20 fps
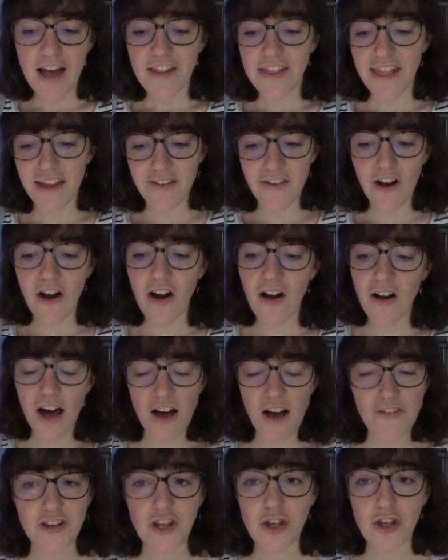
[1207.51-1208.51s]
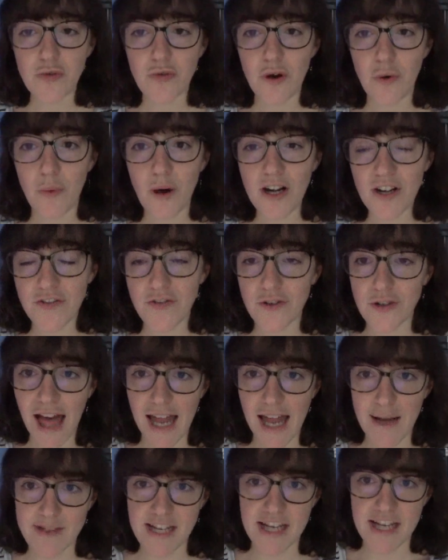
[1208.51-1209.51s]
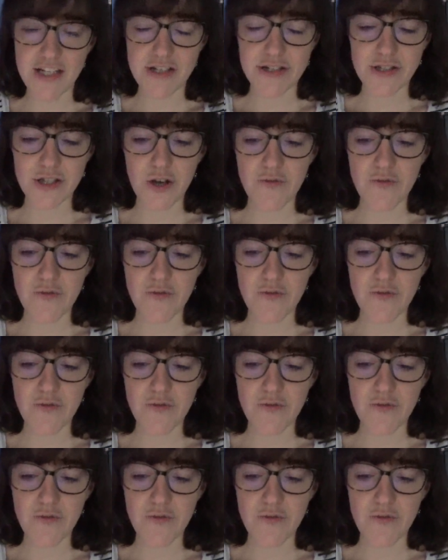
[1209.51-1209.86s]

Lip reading: there are a few wonderful adaptations